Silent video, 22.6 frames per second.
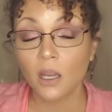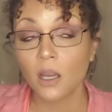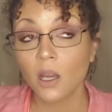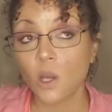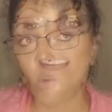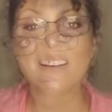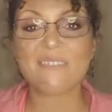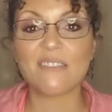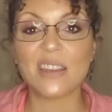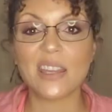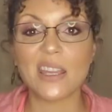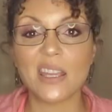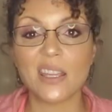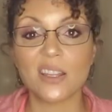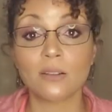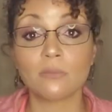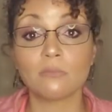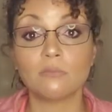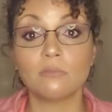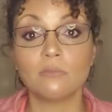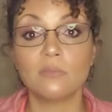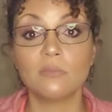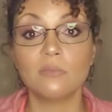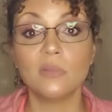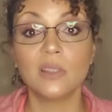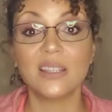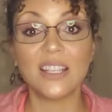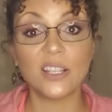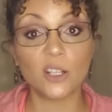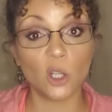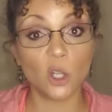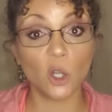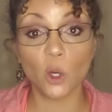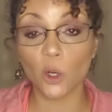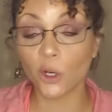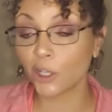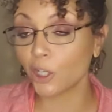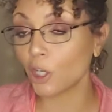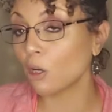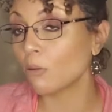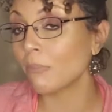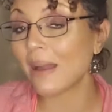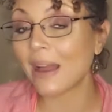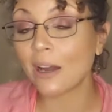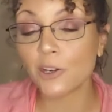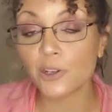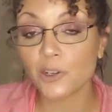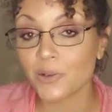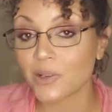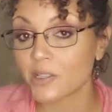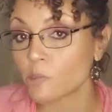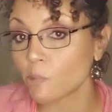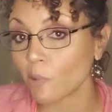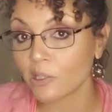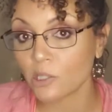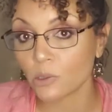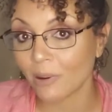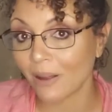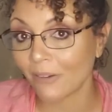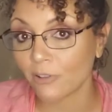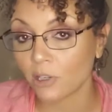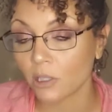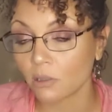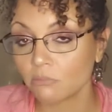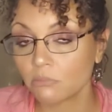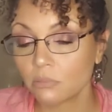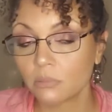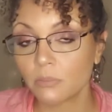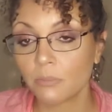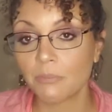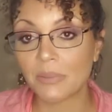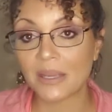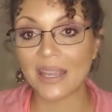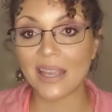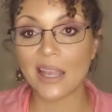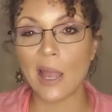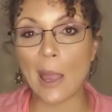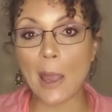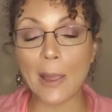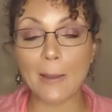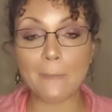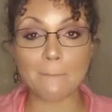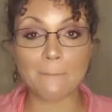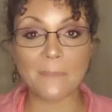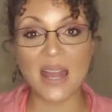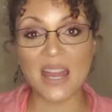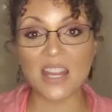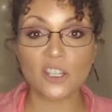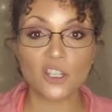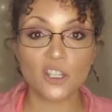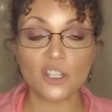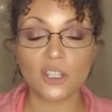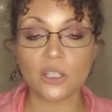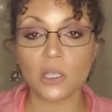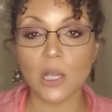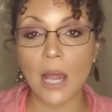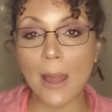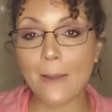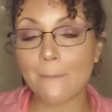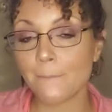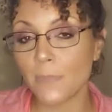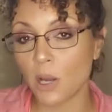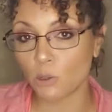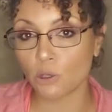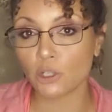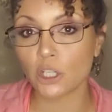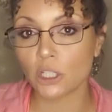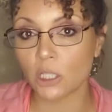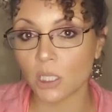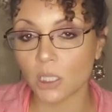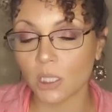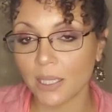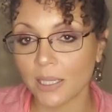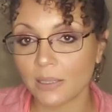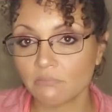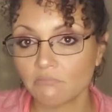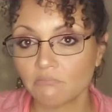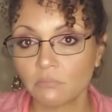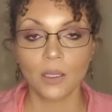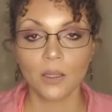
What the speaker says: Having little or no boundaries whatsoever. Being enmeshed emotionally.